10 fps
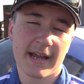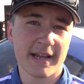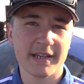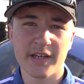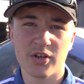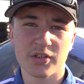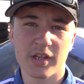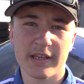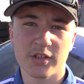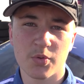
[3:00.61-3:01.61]
9 years,
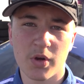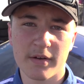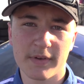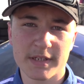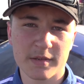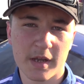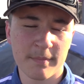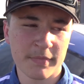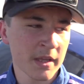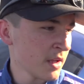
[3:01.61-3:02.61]
each one of us.
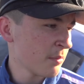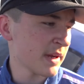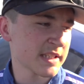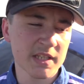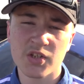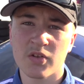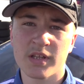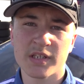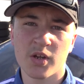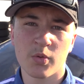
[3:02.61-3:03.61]
My sister
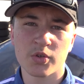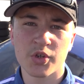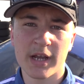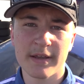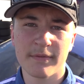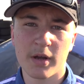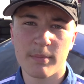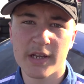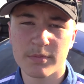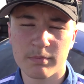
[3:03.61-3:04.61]
this year will drive
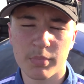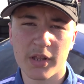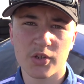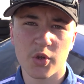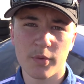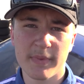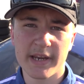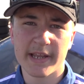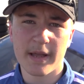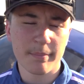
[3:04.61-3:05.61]
my brother's old
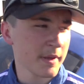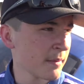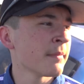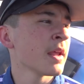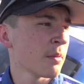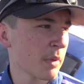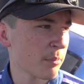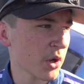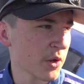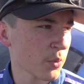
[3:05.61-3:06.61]
Mini Cup, and my
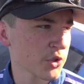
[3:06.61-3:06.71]
brother will